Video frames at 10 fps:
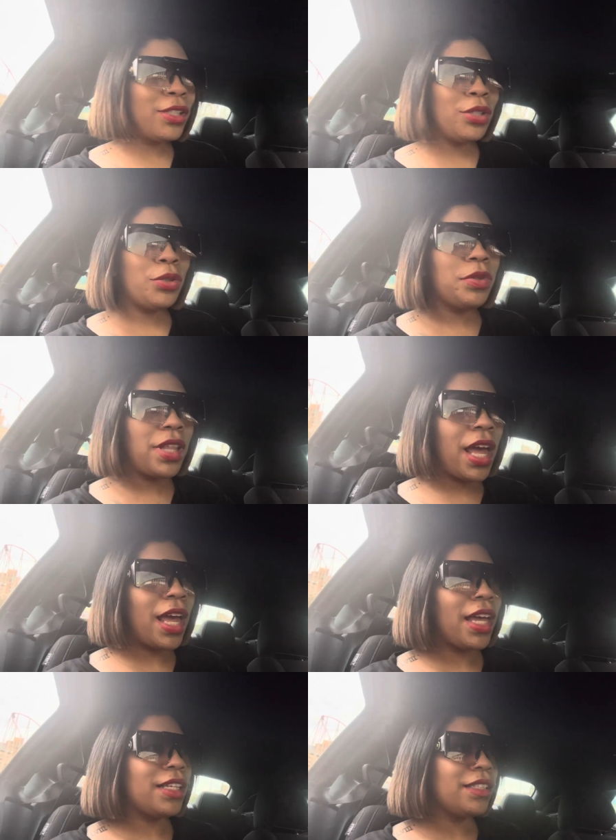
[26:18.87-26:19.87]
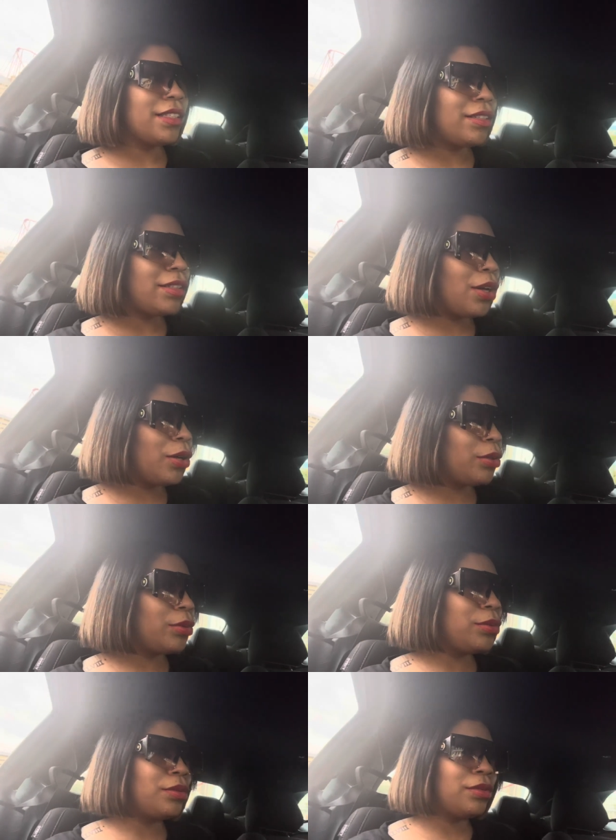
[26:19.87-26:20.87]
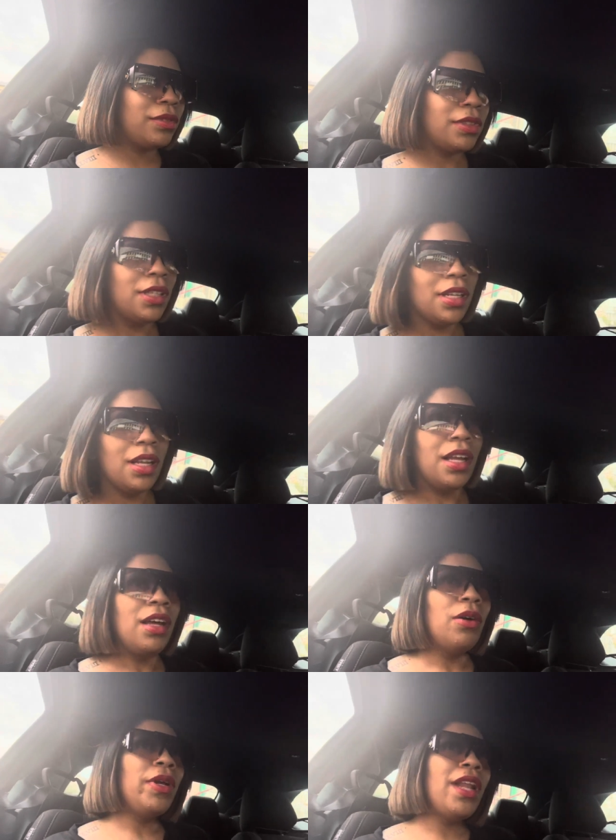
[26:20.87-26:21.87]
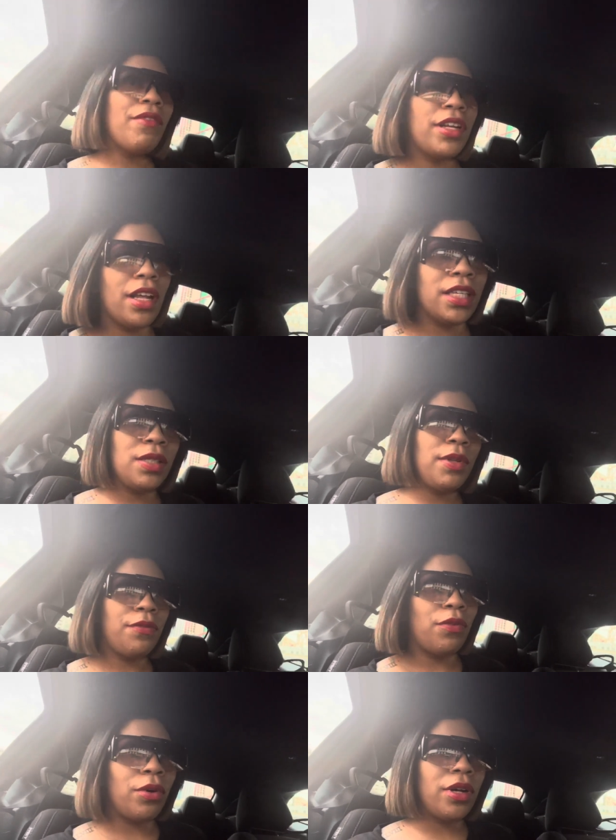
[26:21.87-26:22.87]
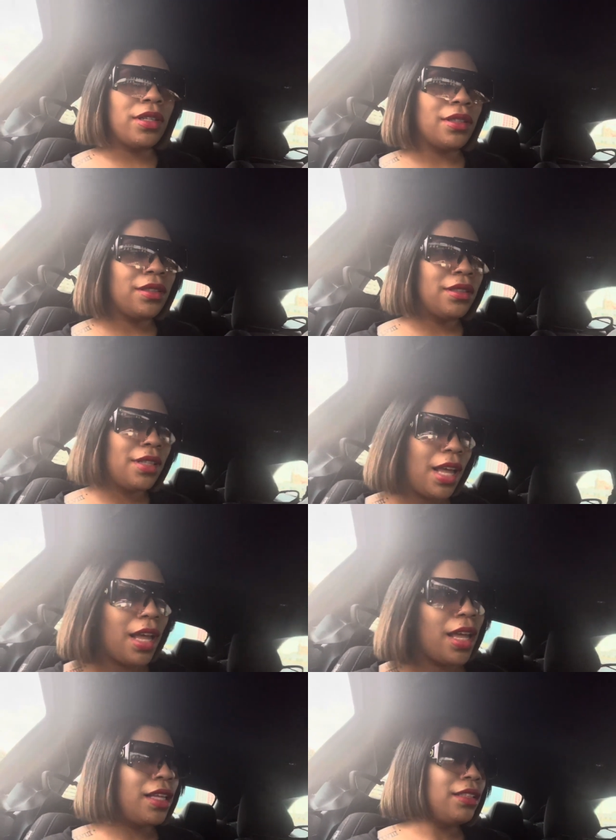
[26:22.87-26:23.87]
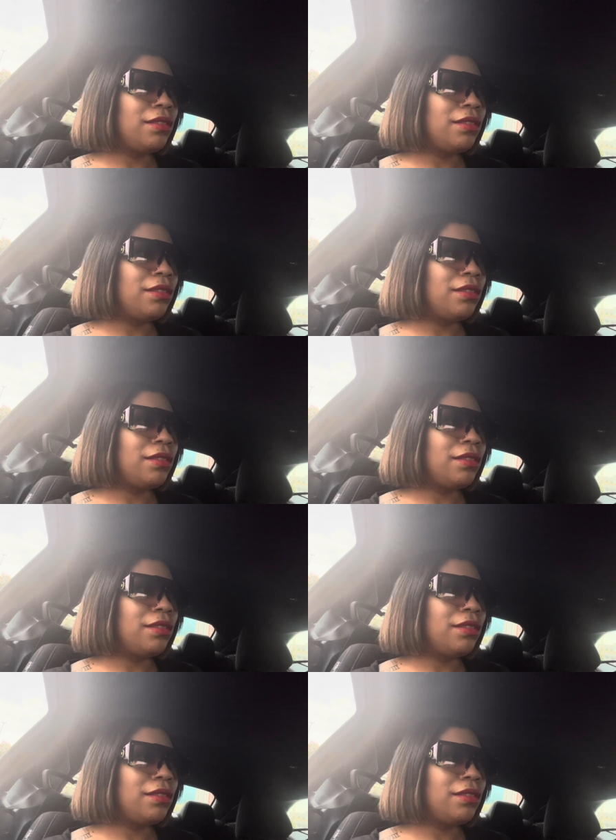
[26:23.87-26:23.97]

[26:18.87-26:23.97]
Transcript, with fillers: to do that. So we never done this before. And